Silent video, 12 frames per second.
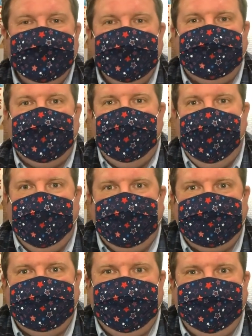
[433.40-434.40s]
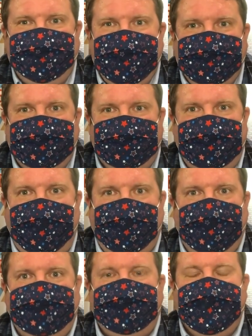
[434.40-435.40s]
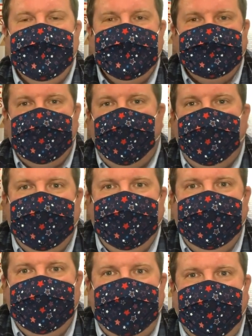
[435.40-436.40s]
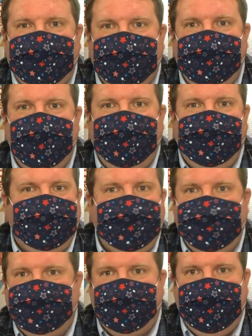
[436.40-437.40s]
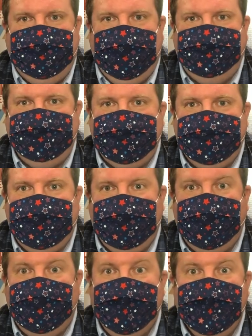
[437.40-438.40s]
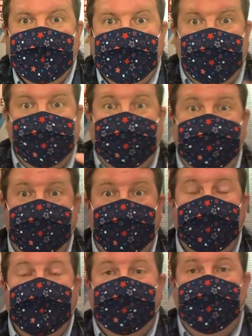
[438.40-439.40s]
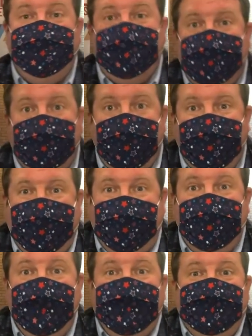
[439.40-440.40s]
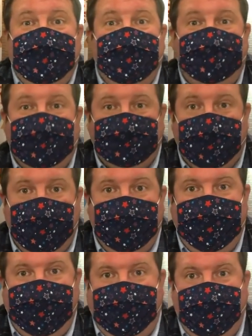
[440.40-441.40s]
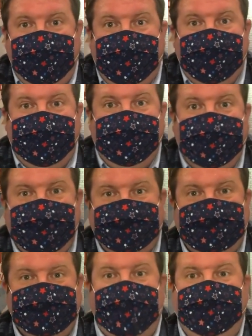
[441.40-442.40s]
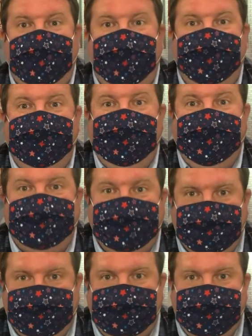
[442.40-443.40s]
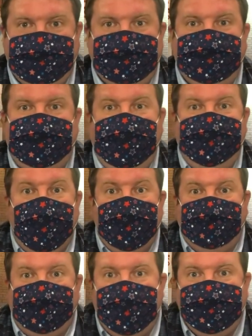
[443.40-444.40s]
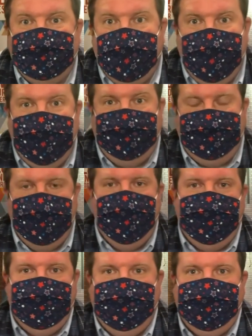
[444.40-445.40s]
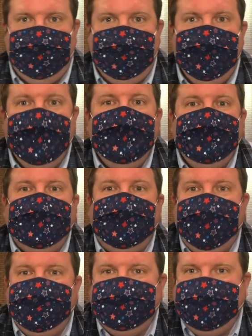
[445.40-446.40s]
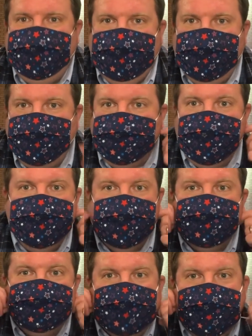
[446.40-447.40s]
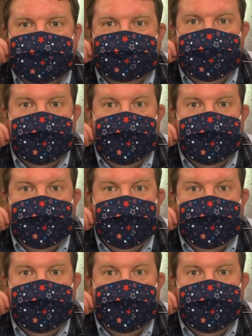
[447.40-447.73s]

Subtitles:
this can help us defeat the virus so that we can get back to doing the things we love to do. Or maybe if you go out, you've been told about how we need to keep separate and keep distance to keep our germs away from one another, to again, to keep people safe.